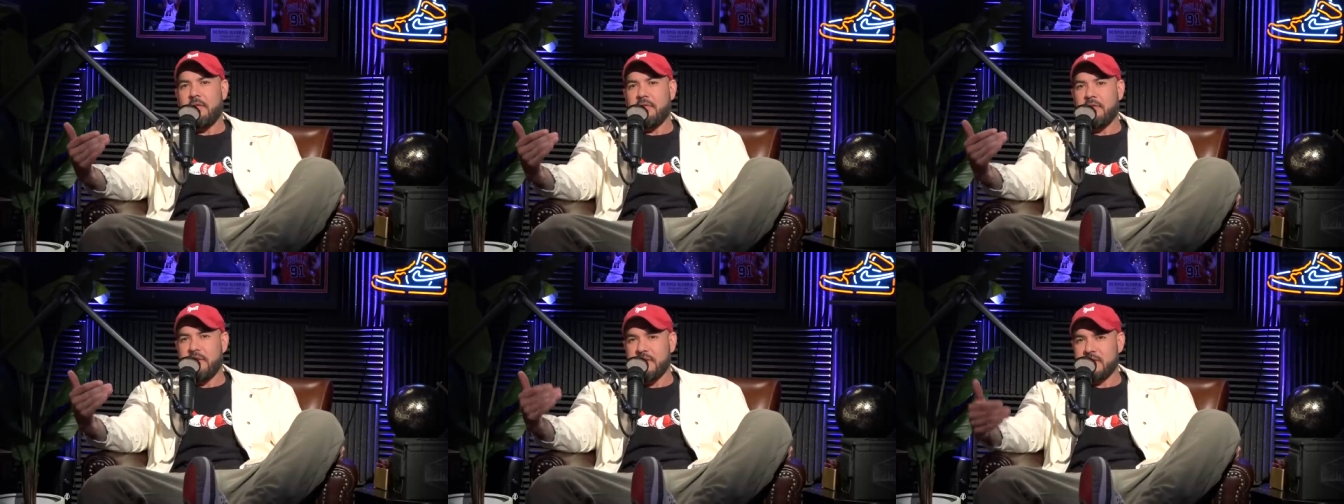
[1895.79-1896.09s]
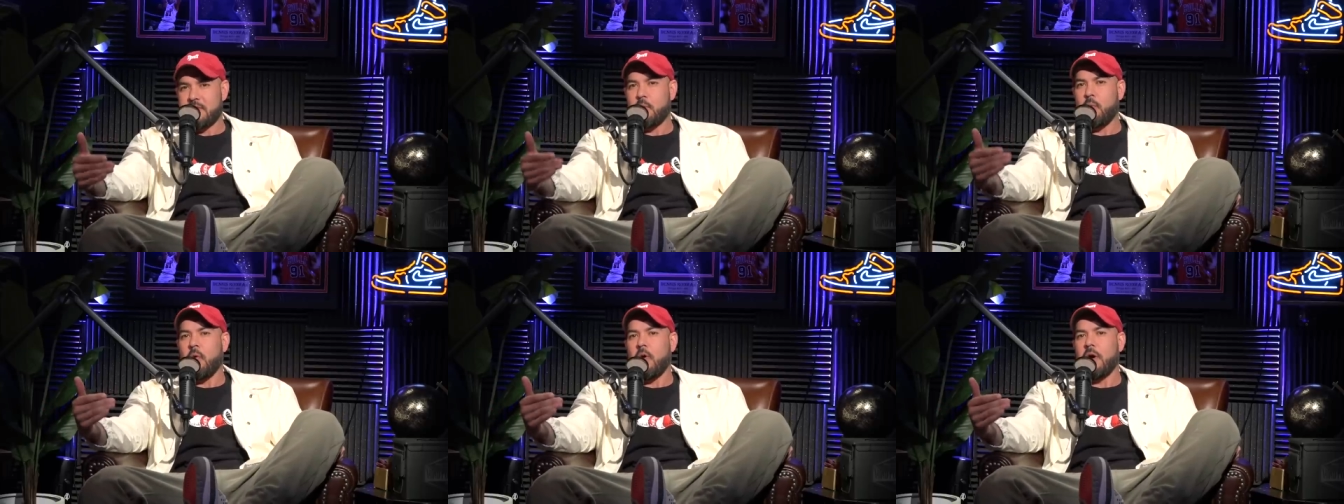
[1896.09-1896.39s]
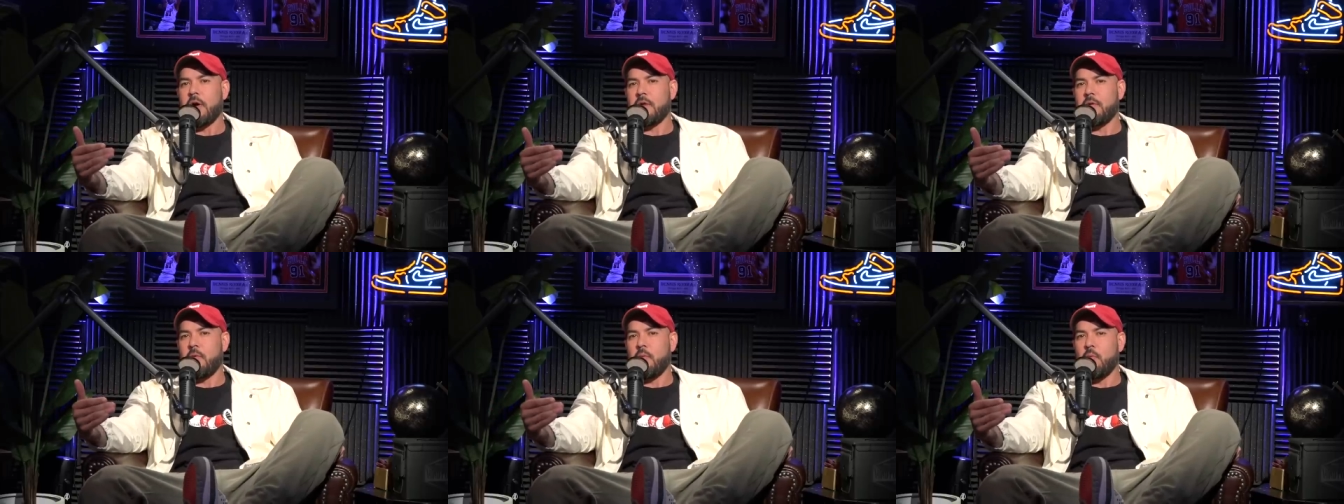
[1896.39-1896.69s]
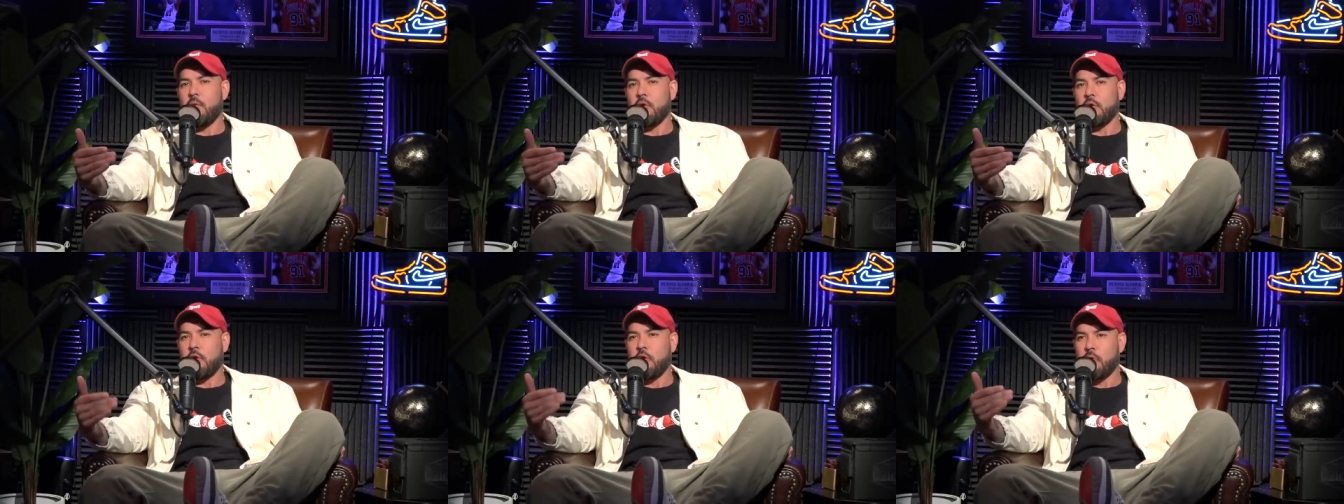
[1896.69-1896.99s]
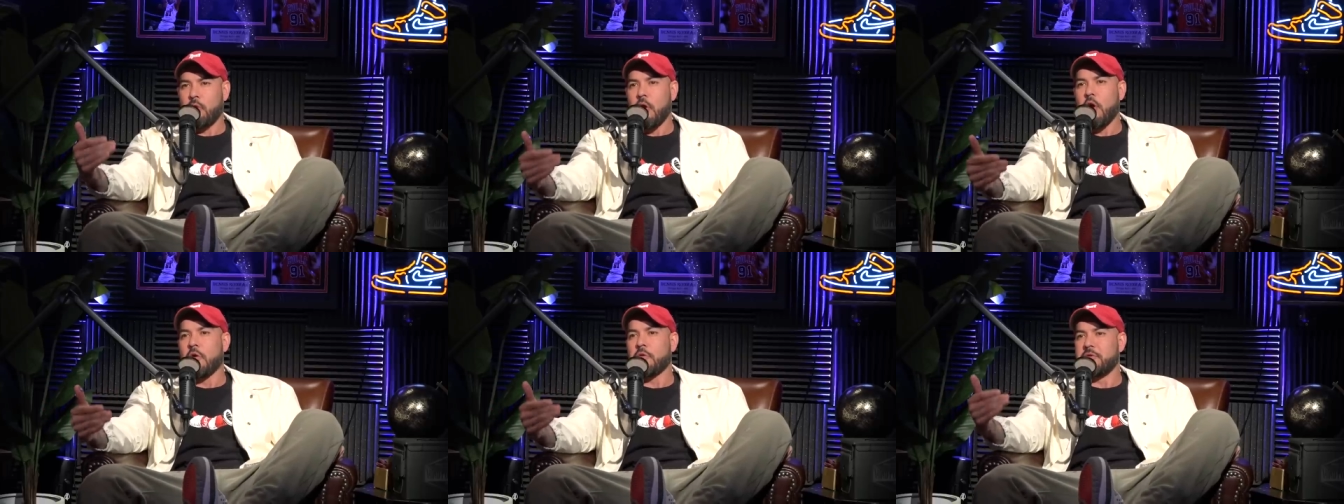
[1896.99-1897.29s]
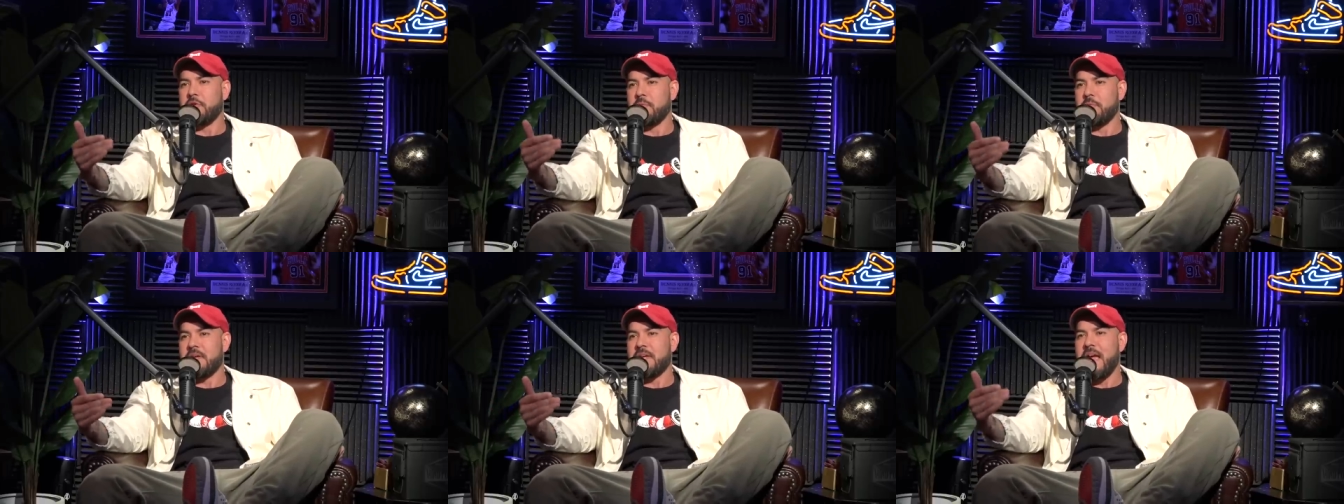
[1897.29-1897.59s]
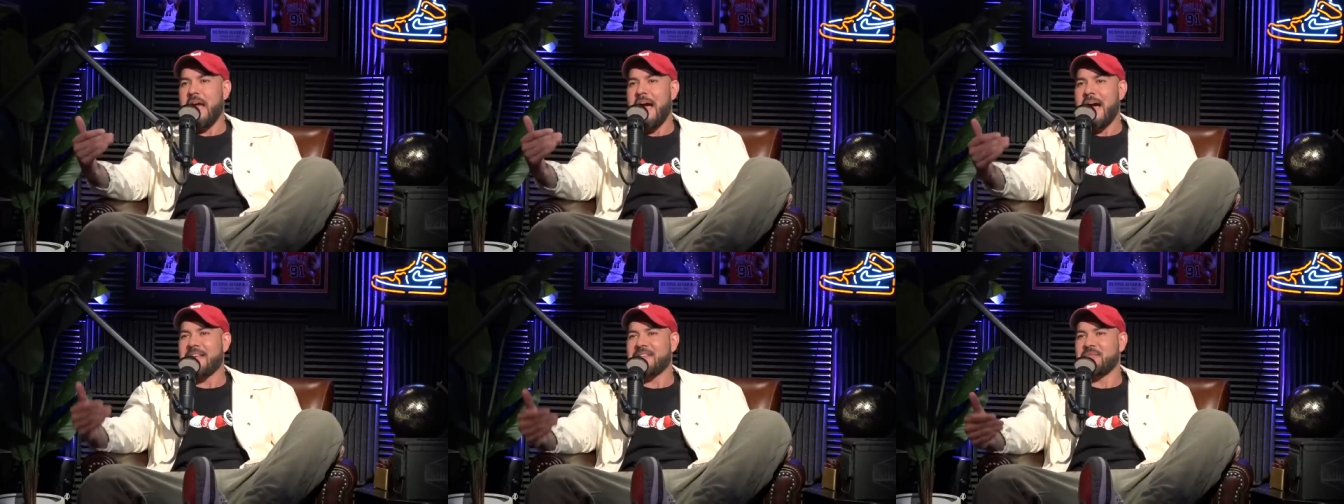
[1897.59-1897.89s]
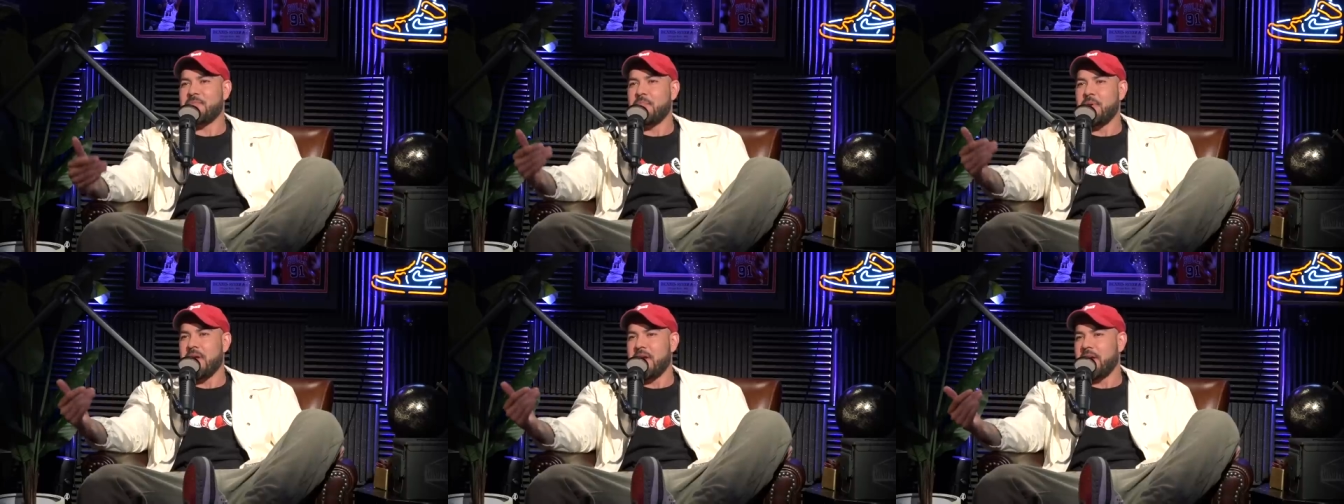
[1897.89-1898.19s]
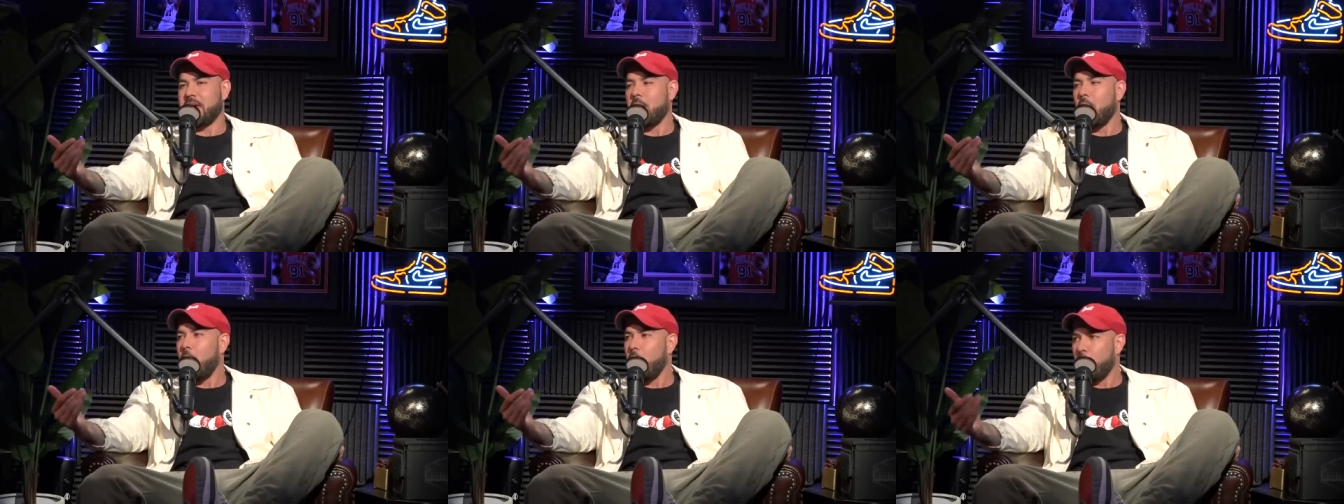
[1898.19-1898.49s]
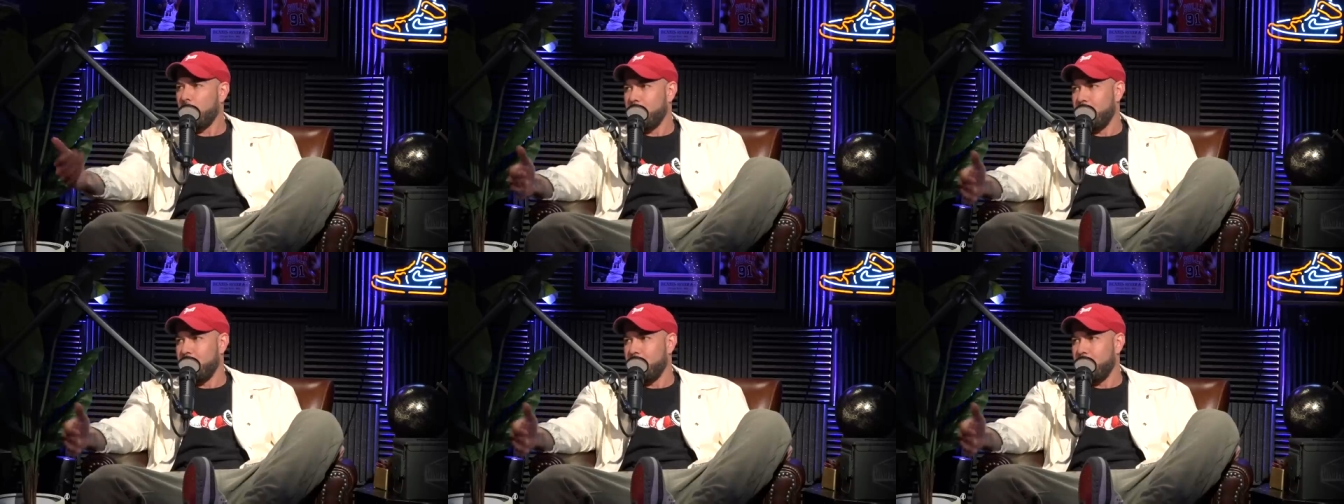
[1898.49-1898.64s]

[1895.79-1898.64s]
this one will grow to be as big or